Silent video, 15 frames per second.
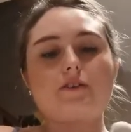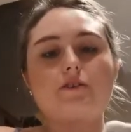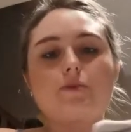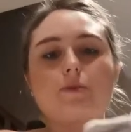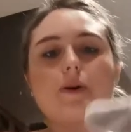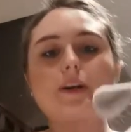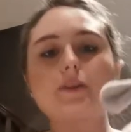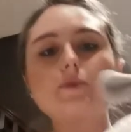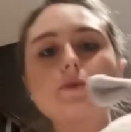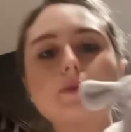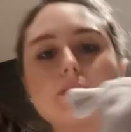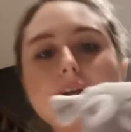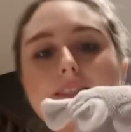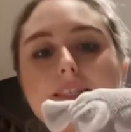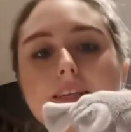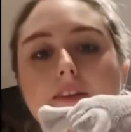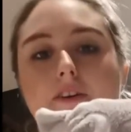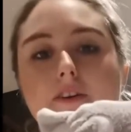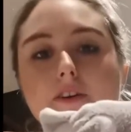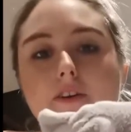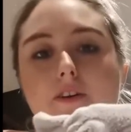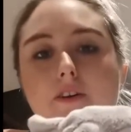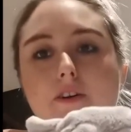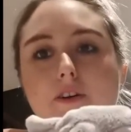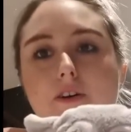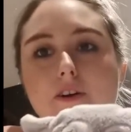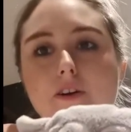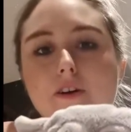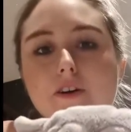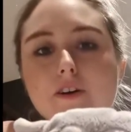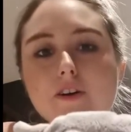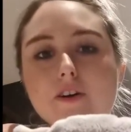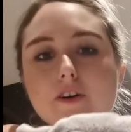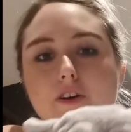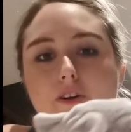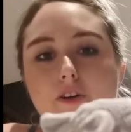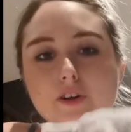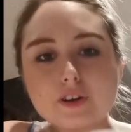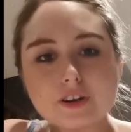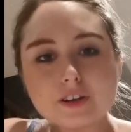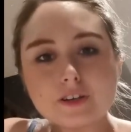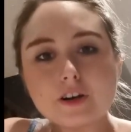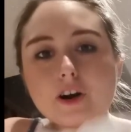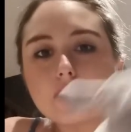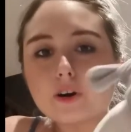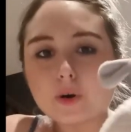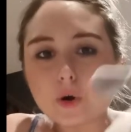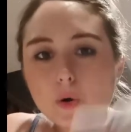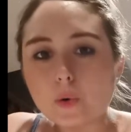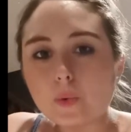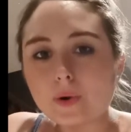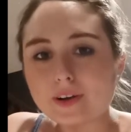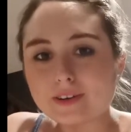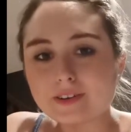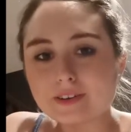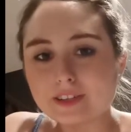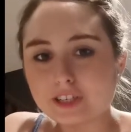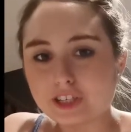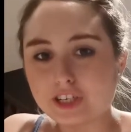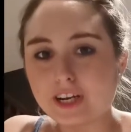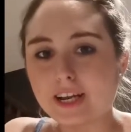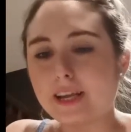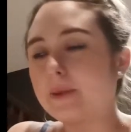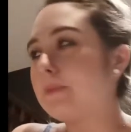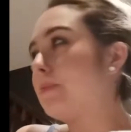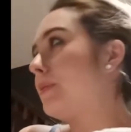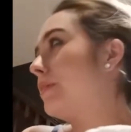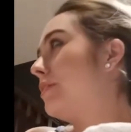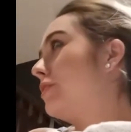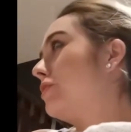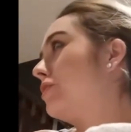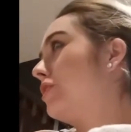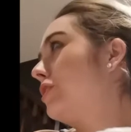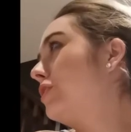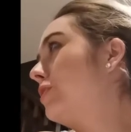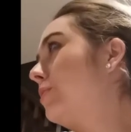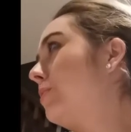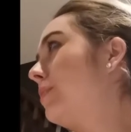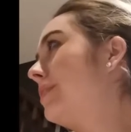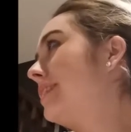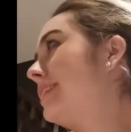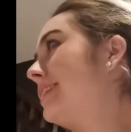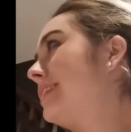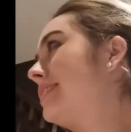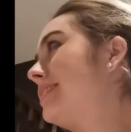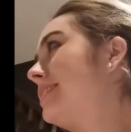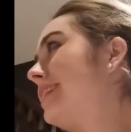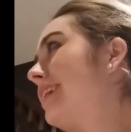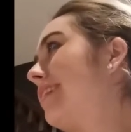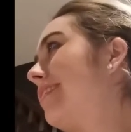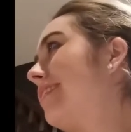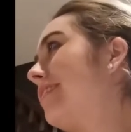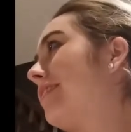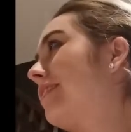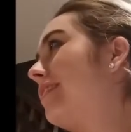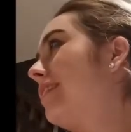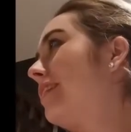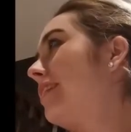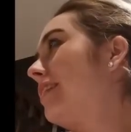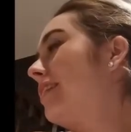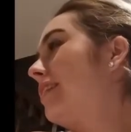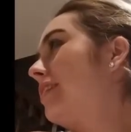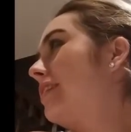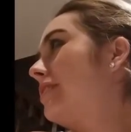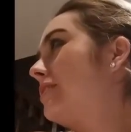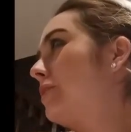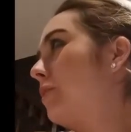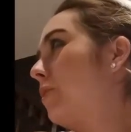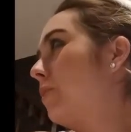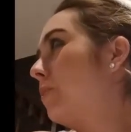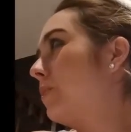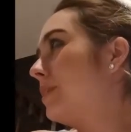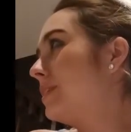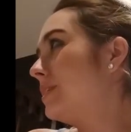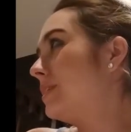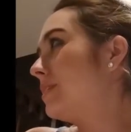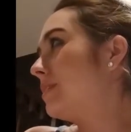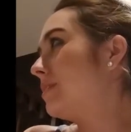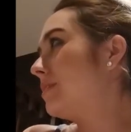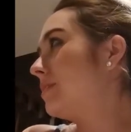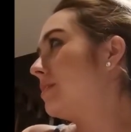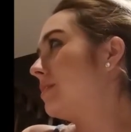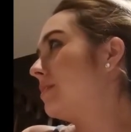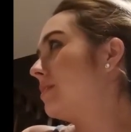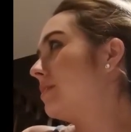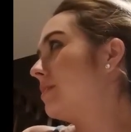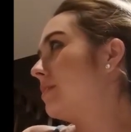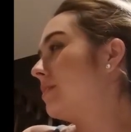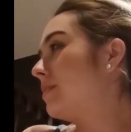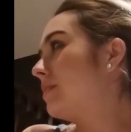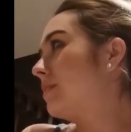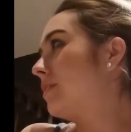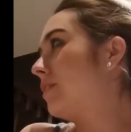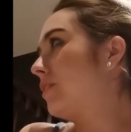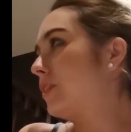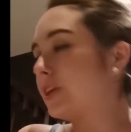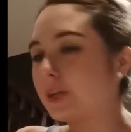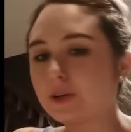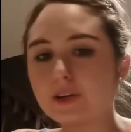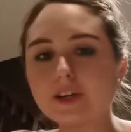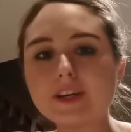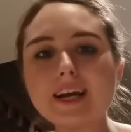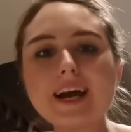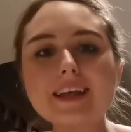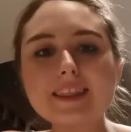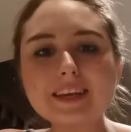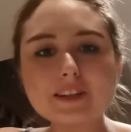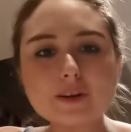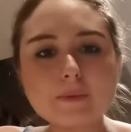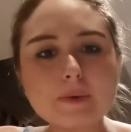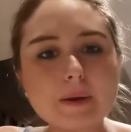So I don't know, it's either Ewan or Owen, the sheep. Do you know what it is, Daryl? Is it Owen or Ewan? I think there